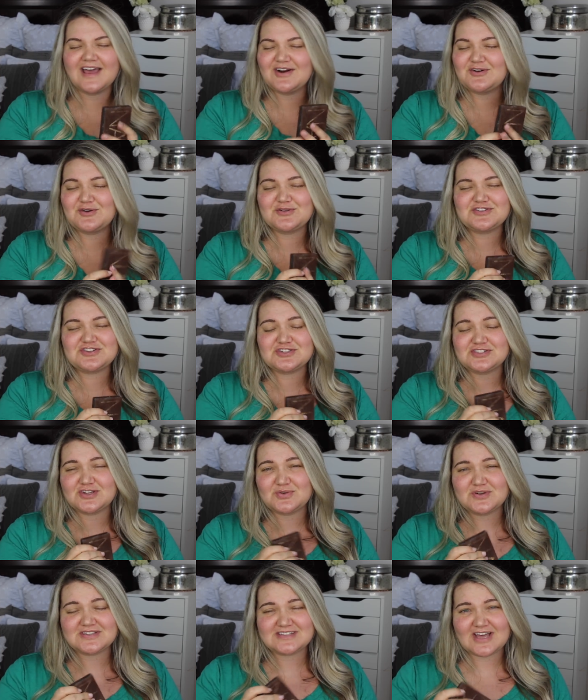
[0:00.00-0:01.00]
I don't know, it's just
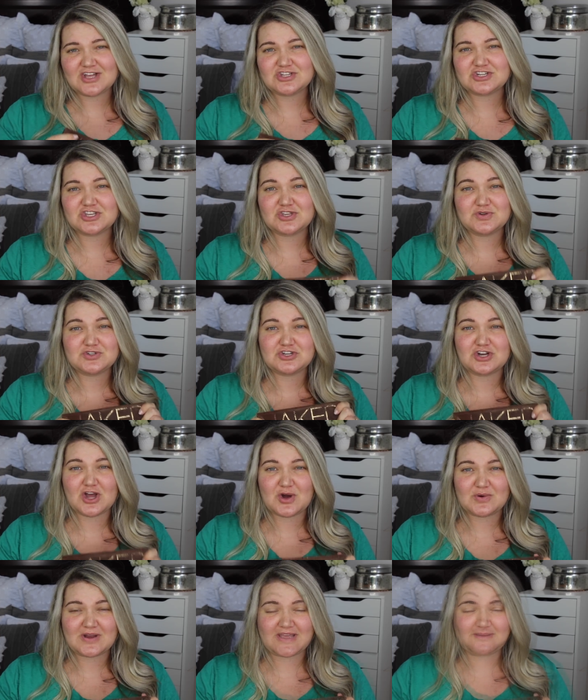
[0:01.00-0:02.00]
so nostalgic. You should
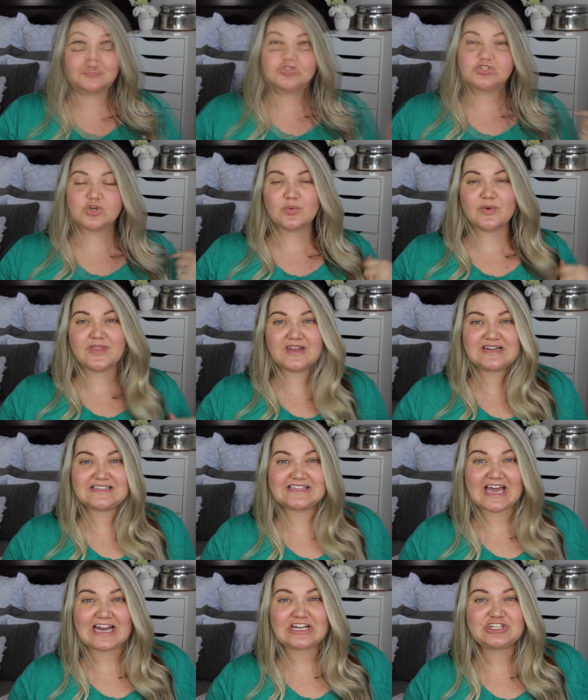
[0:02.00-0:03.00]
own it. So when they
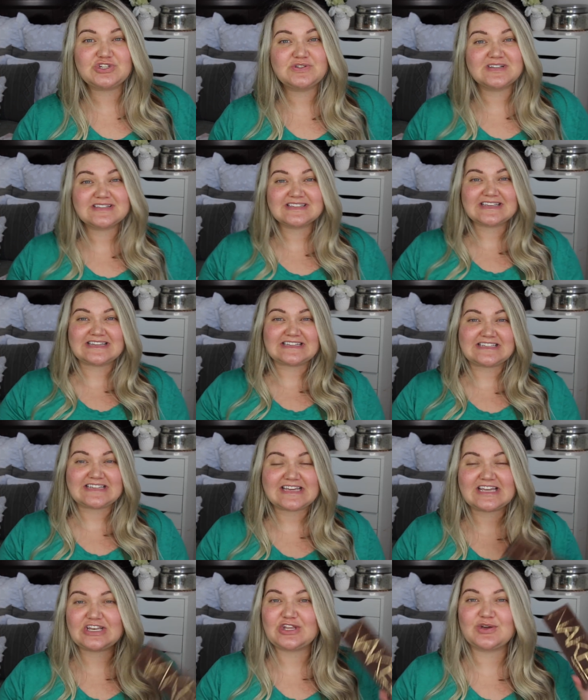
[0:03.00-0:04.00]
decided to
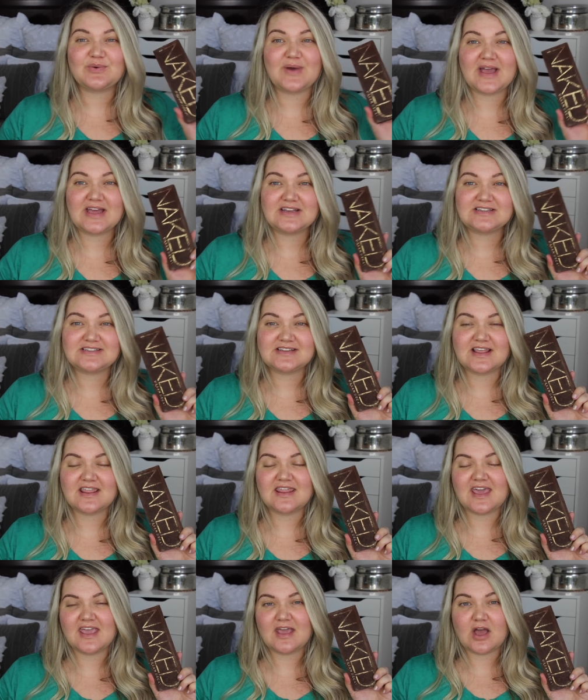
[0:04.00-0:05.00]
discontinue it,
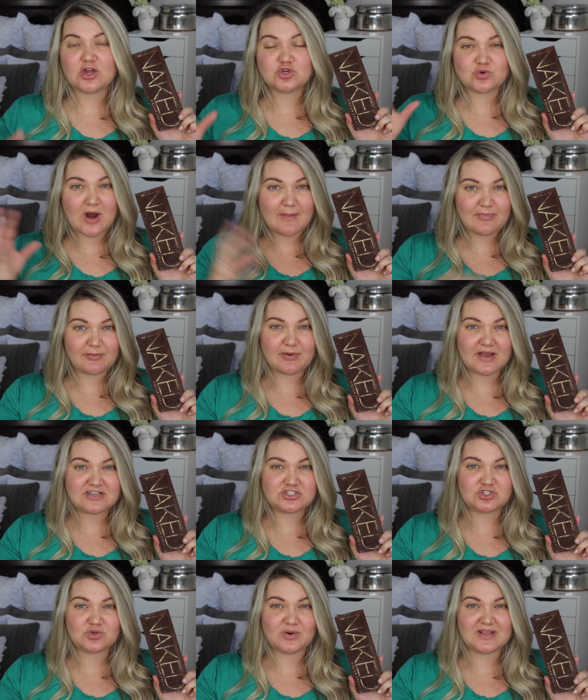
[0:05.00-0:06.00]
they dropped the
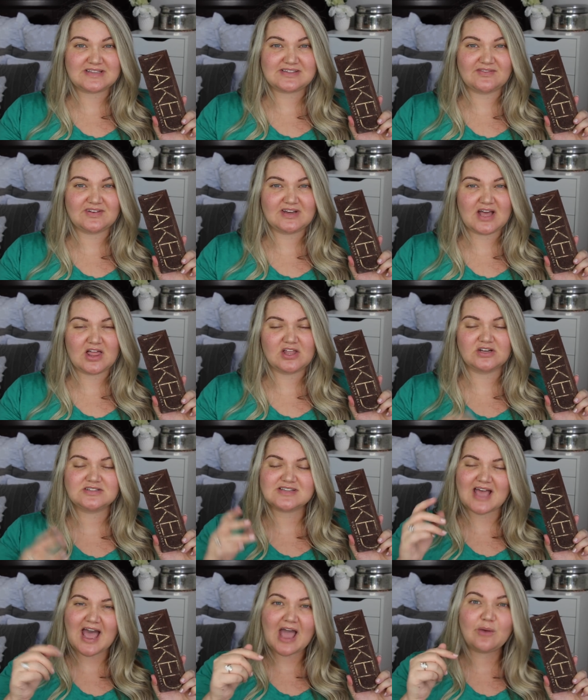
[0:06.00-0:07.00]
price to
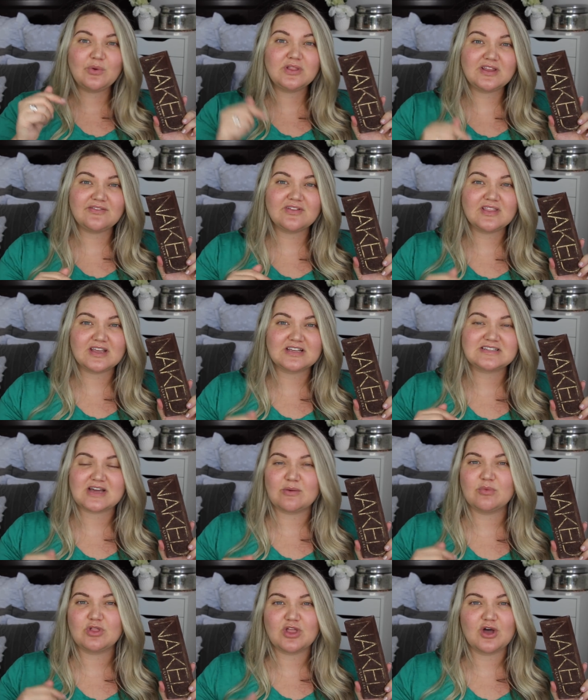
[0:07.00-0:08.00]
$27. I will leave a link
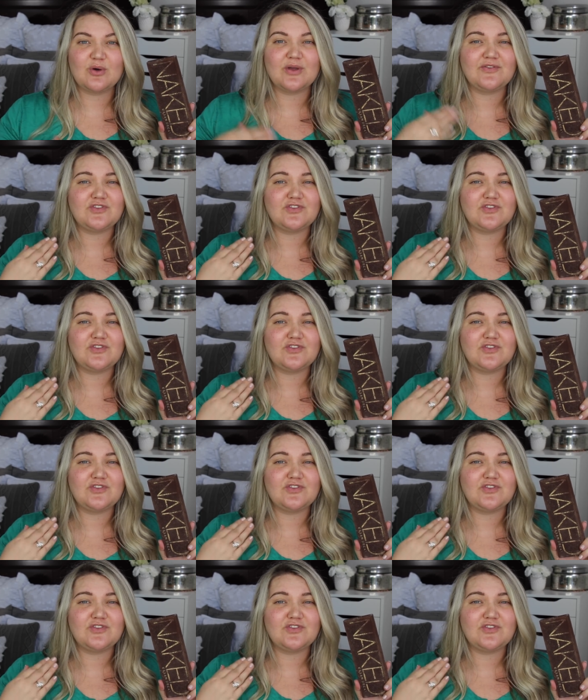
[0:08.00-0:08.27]
down below.